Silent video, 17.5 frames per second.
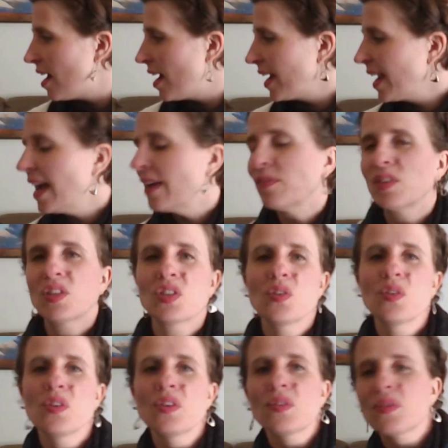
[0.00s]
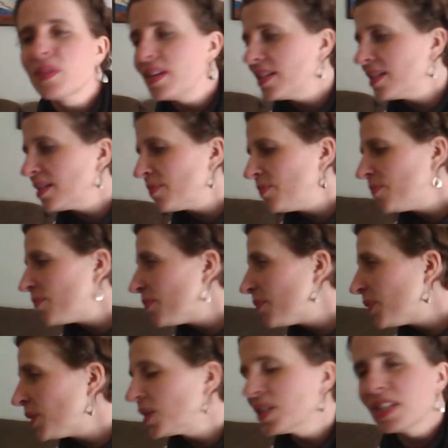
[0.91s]
I have to show you this
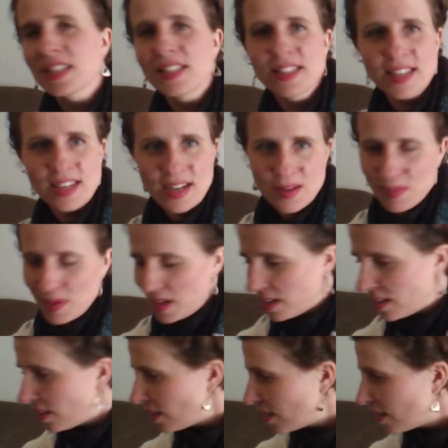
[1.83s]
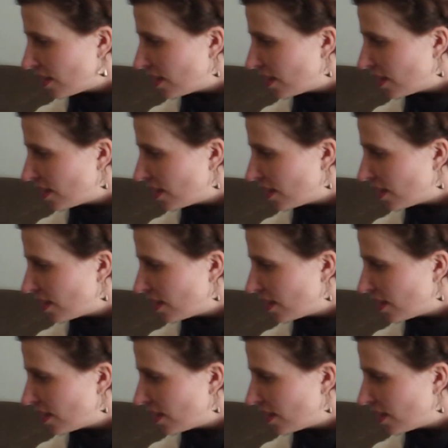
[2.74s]
purchase that I made.